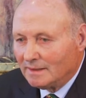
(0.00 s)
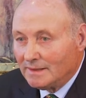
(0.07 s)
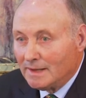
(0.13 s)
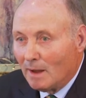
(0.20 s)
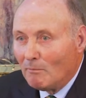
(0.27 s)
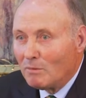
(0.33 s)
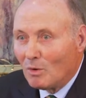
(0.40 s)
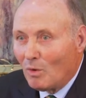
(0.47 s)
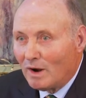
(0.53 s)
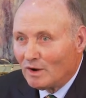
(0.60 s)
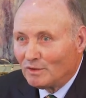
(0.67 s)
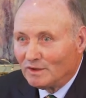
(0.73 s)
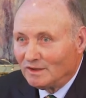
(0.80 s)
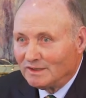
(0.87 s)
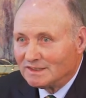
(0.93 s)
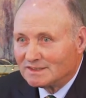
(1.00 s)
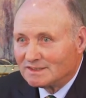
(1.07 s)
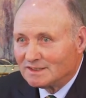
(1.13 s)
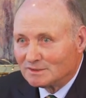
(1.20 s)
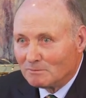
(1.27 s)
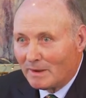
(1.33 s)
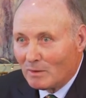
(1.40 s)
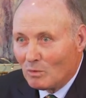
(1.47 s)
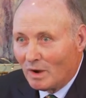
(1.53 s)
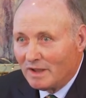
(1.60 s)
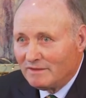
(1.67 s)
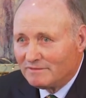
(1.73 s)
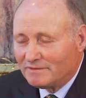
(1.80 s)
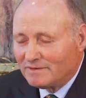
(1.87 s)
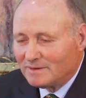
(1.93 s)
Number one on the list is my
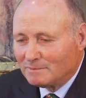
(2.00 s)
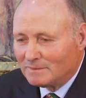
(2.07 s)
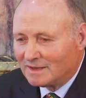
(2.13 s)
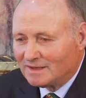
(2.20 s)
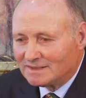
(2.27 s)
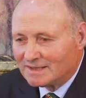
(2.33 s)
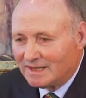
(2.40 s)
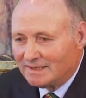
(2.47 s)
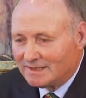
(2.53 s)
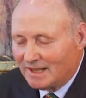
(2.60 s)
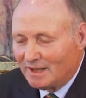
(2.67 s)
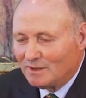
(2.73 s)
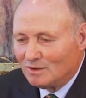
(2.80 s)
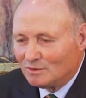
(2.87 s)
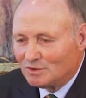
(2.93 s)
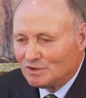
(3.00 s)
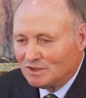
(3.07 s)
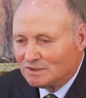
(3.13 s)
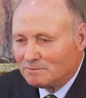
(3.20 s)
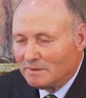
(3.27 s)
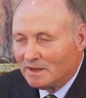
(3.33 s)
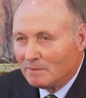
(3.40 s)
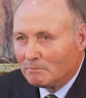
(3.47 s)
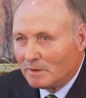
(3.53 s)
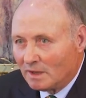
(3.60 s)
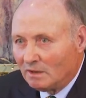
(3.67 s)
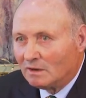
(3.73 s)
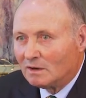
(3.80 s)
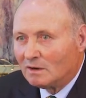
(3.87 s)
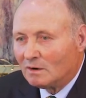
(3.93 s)
wife because I tell you, she's been a
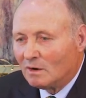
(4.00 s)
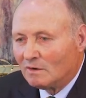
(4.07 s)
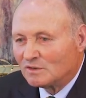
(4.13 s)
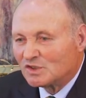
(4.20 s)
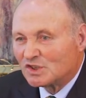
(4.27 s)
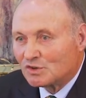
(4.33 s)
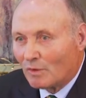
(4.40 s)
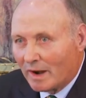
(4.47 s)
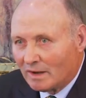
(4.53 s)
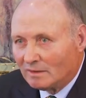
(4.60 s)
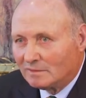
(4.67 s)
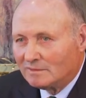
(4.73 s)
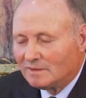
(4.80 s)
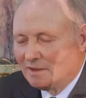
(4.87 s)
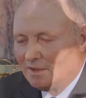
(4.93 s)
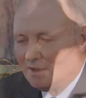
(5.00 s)
pillar of strength.